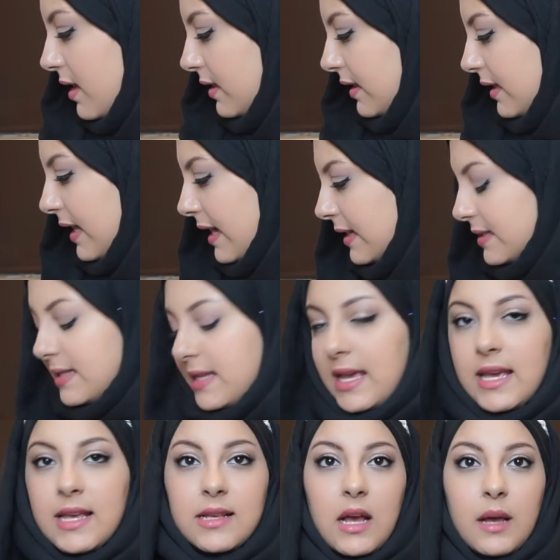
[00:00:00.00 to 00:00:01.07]
The next
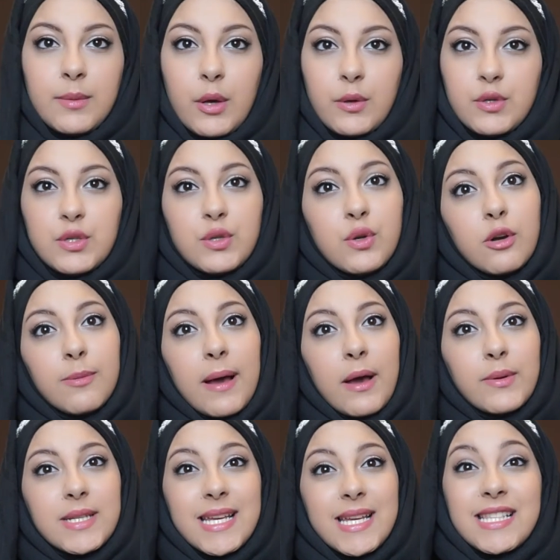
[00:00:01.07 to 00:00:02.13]
thing I'm going to talk
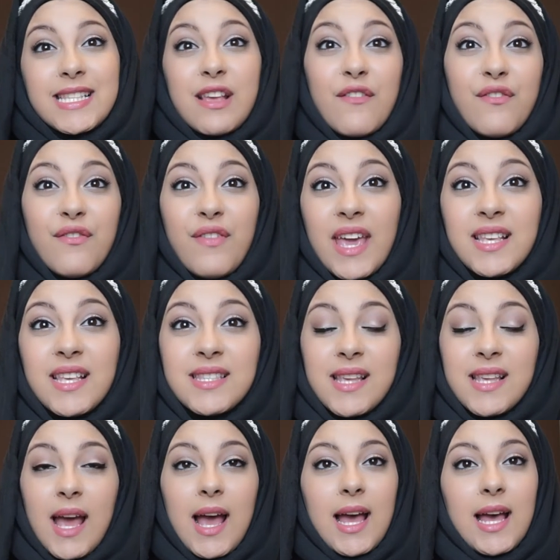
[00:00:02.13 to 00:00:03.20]
about is face,
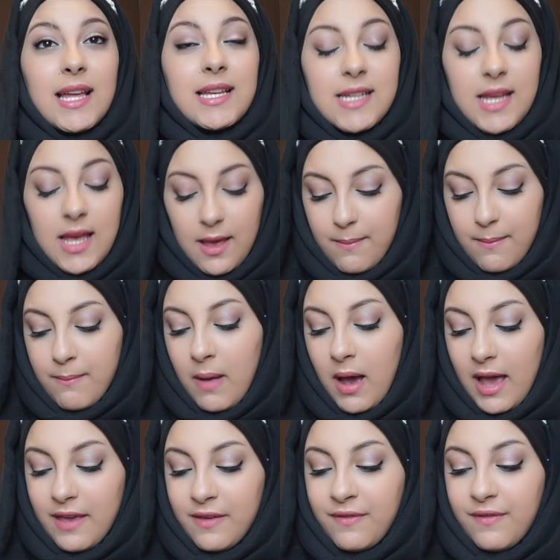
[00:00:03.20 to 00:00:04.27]
and
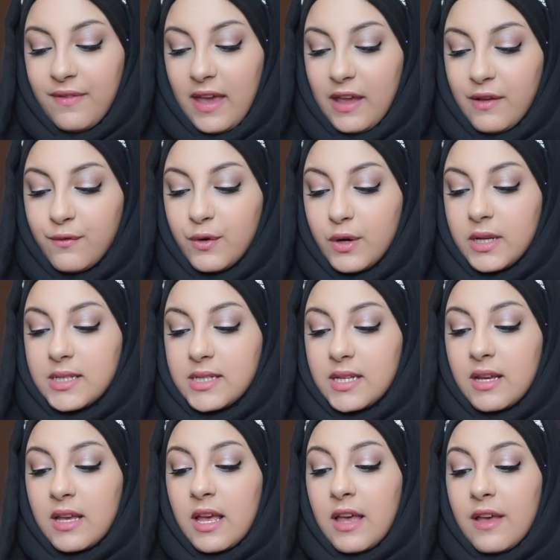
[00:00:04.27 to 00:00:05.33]
my favourite
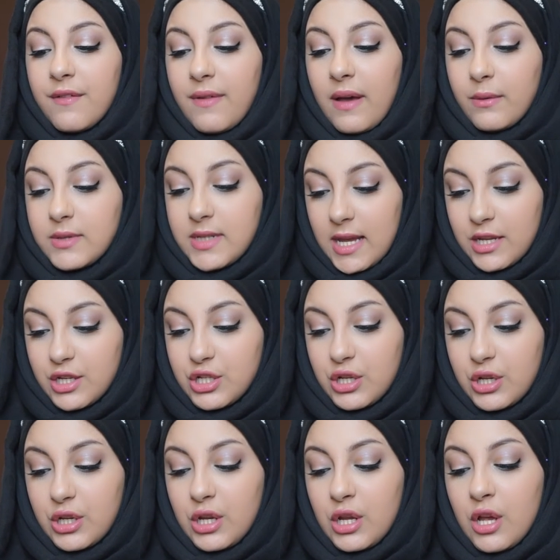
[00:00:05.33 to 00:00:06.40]

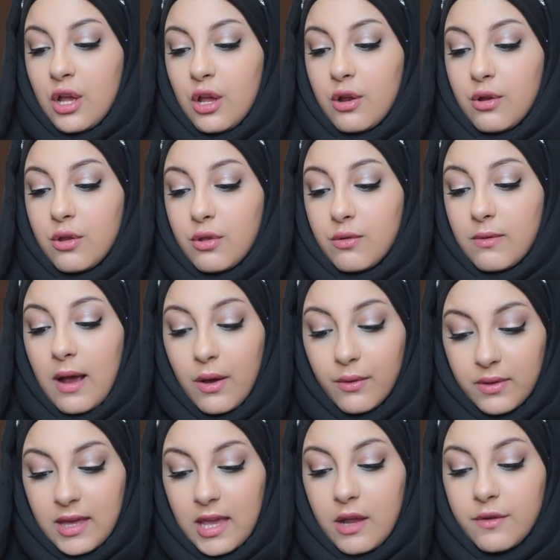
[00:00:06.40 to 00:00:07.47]
foundation throughout
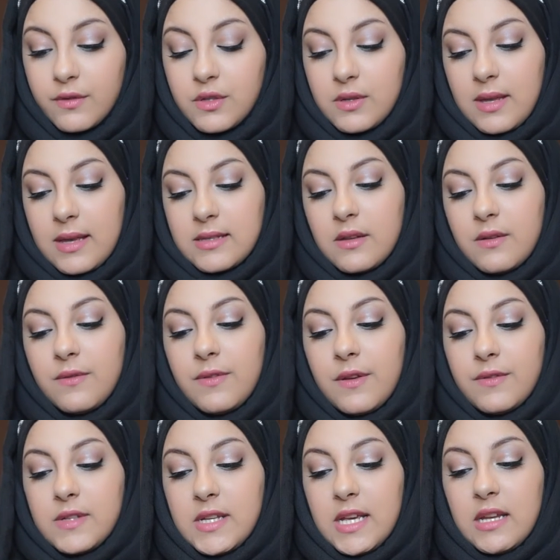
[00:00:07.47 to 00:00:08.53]
the year of
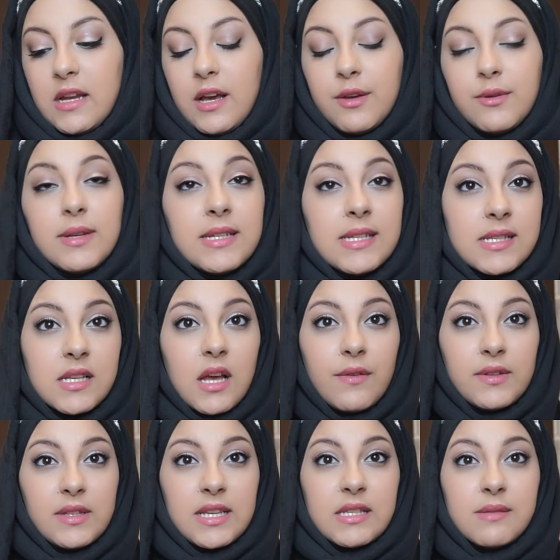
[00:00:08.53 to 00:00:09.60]
2015. I only
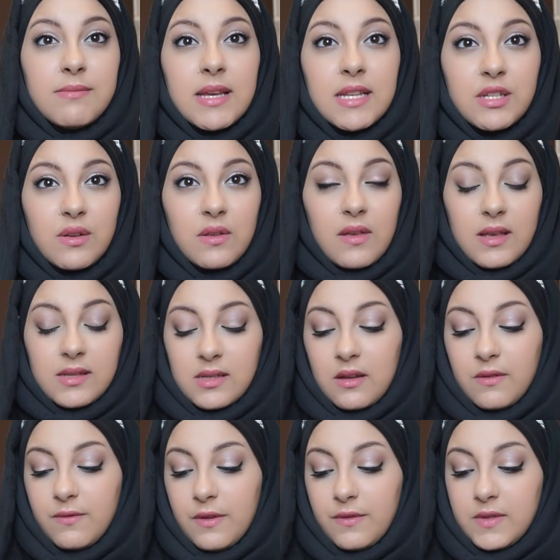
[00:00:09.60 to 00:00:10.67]
discovered this
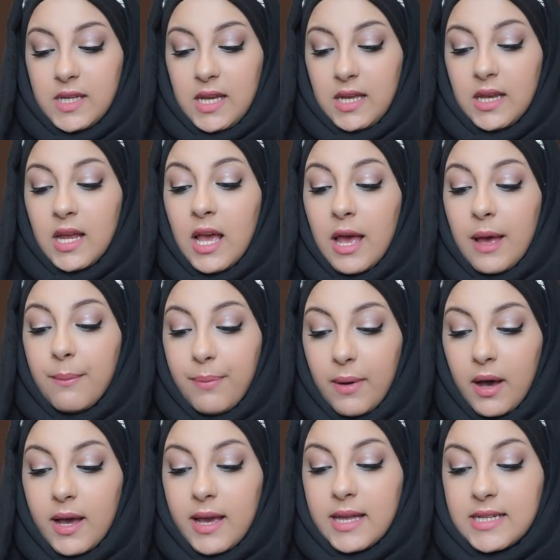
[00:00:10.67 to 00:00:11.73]
mid-2015,
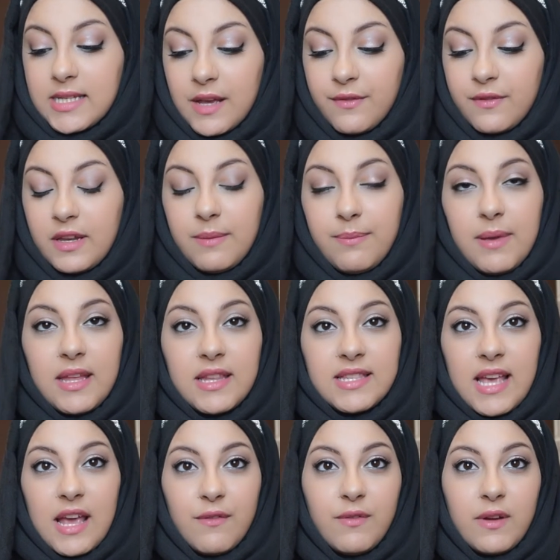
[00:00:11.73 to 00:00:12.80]
but it definitely beats
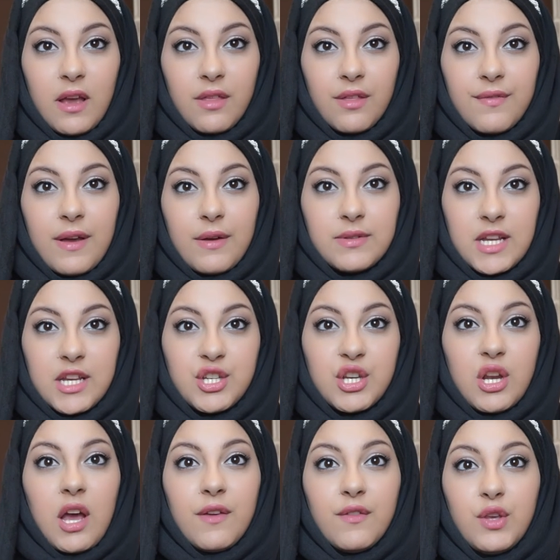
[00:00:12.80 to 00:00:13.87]
every other foundation
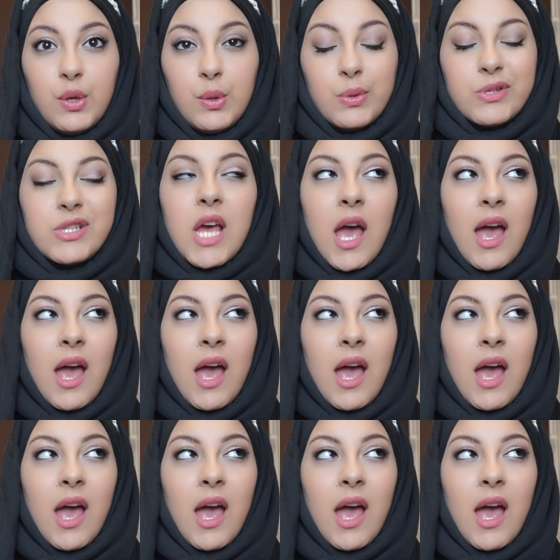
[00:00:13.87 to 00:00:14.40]
I've used